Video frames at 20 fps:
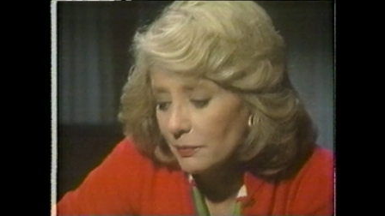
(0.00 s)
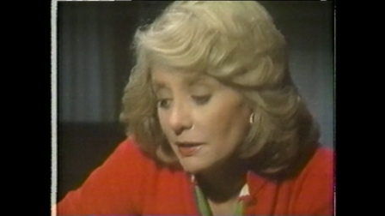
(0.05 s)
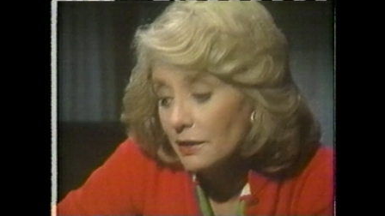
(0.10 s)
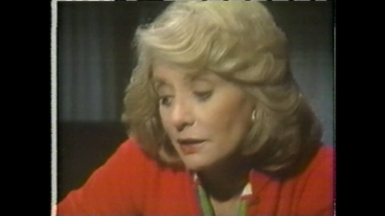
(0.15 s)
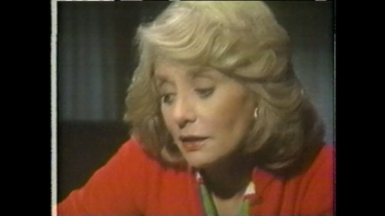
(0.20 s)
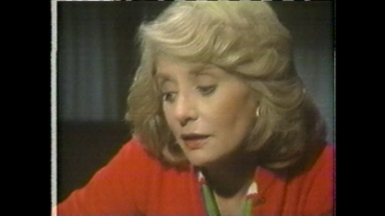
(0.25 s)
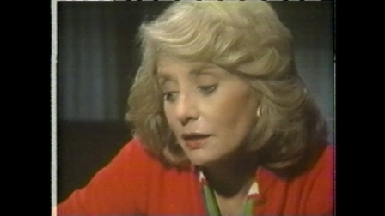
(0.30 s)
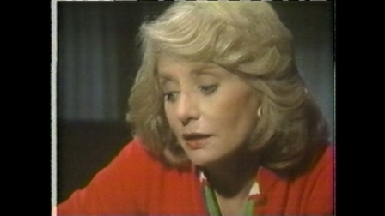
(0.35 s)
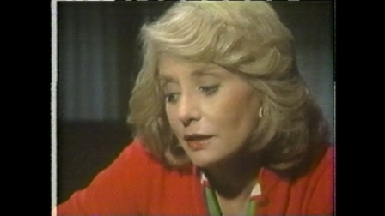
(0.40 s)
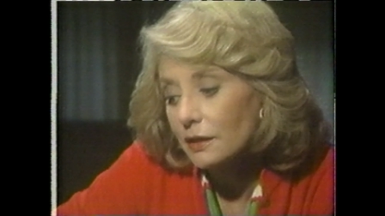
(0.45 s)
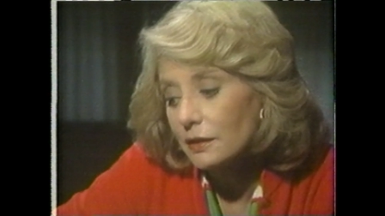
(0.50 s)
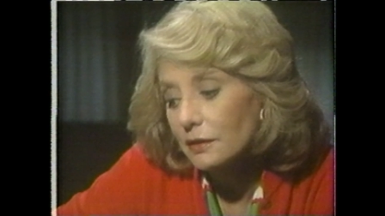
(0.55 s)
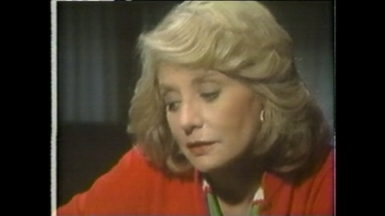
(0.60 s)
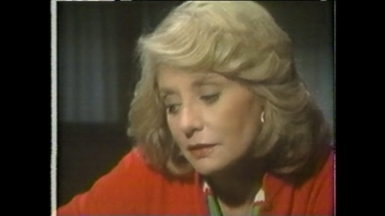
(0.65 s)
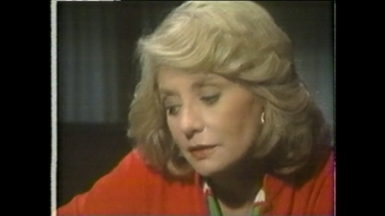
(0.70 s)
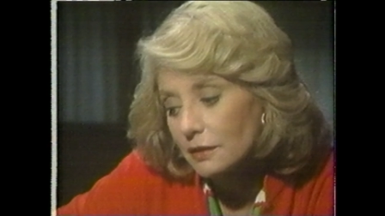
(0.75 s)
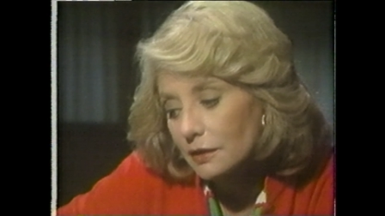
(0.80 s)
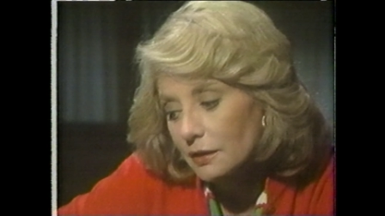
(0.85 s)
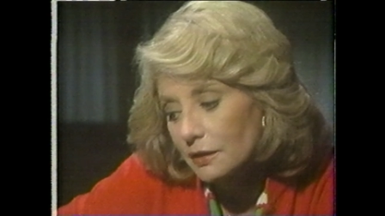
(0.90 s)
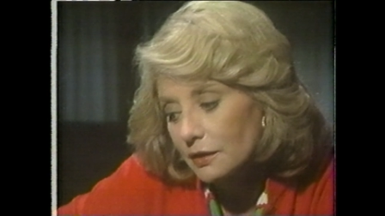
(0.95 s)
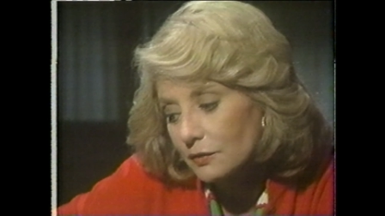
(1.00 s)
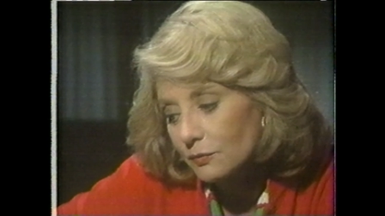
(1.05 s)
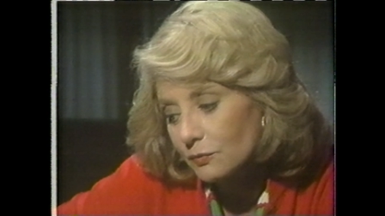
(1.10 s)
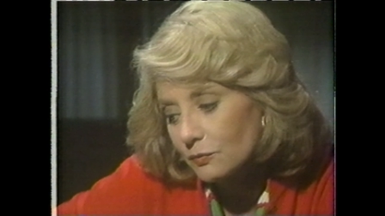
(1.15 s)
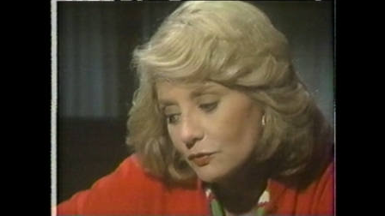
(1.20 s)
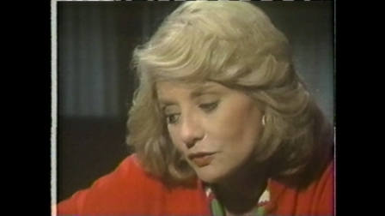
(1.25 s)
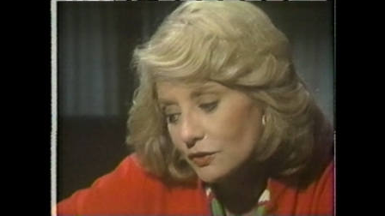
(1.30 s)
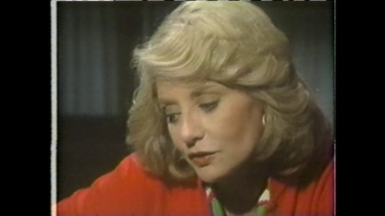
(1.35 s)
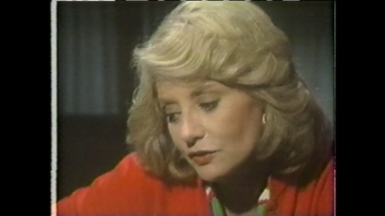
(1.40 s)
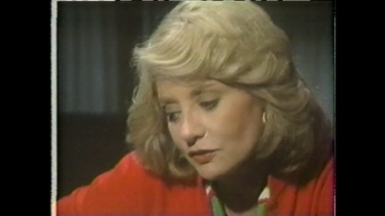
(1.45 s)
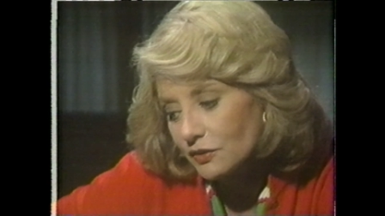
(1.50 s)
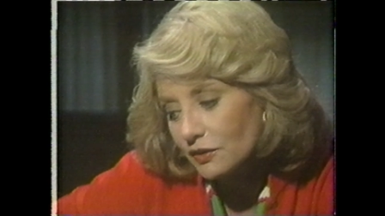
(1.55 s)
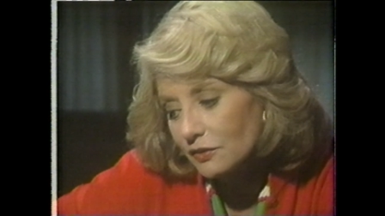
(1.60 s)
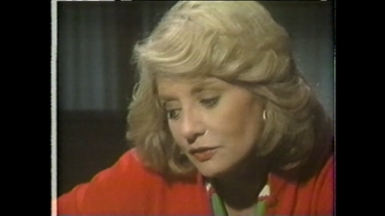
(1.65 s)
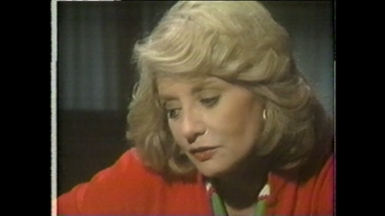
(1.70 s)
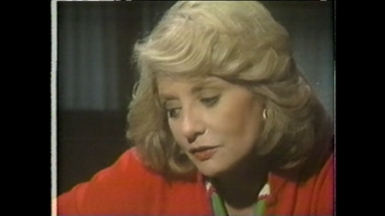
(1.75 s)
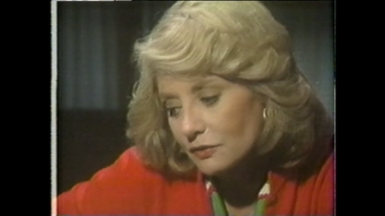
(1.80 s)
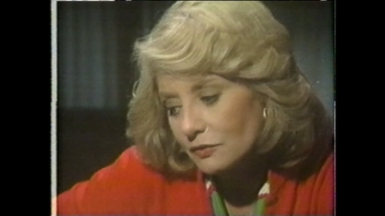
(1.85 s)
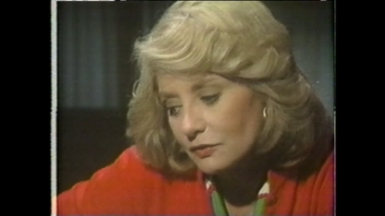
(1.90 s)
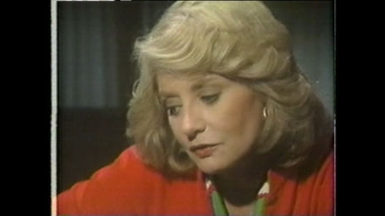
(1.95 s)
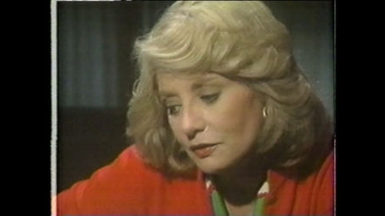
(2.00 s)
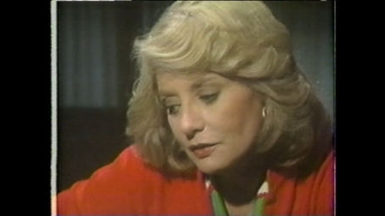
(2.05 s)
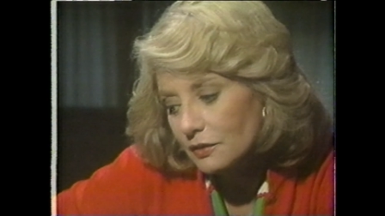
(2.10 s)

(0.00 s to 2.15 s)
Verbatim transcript: Be kind now, I'm very sensitive.